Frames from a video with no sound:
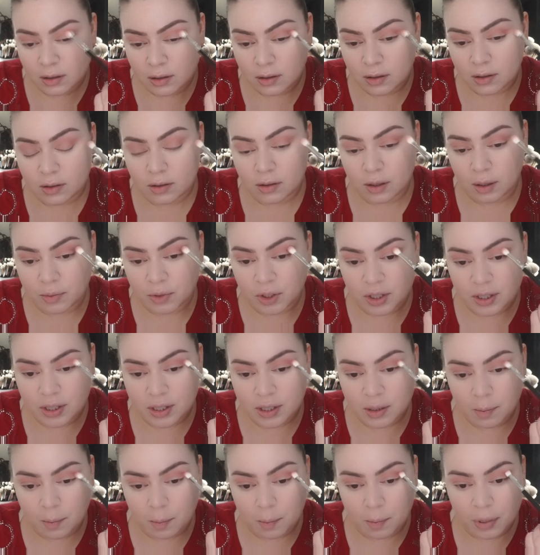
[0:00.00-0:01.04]
So I'm
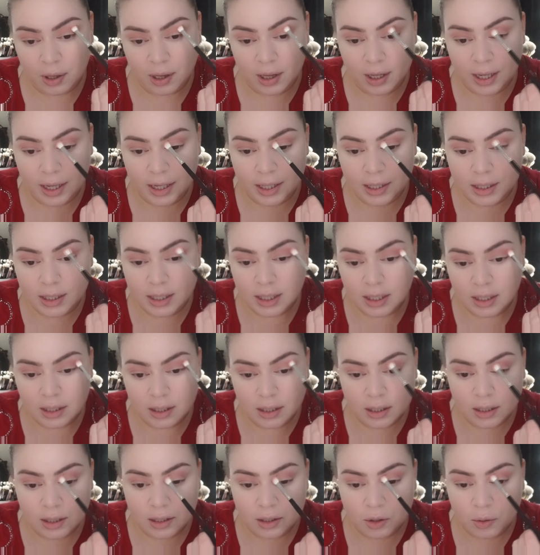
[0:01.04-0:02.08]
just blending
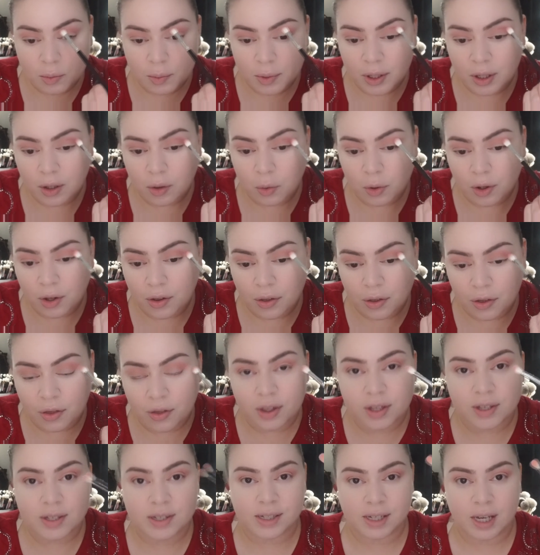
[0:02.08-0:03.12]
a little bit with
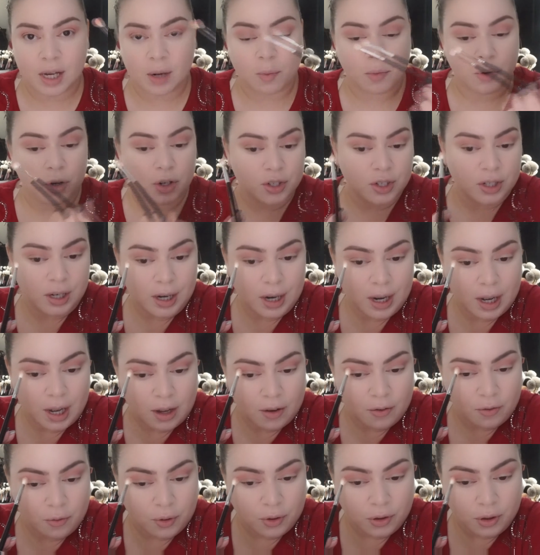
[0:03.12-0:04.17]
the same brush that I
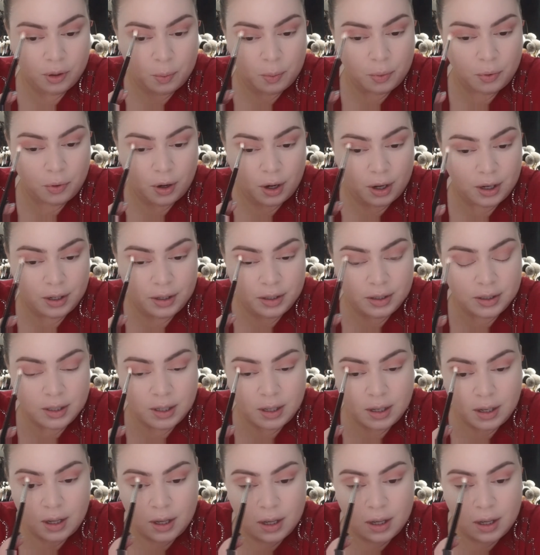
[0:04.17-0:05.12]
have with the product,